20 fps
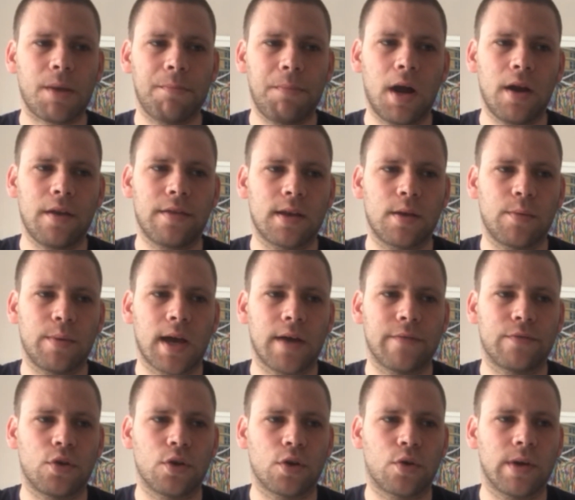Bar 3 we
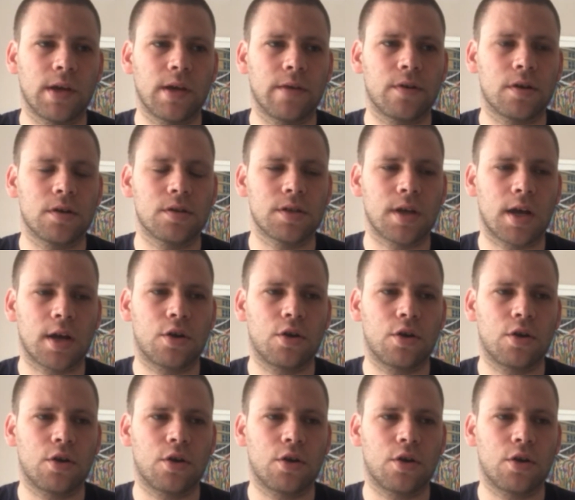have 2 quavers, a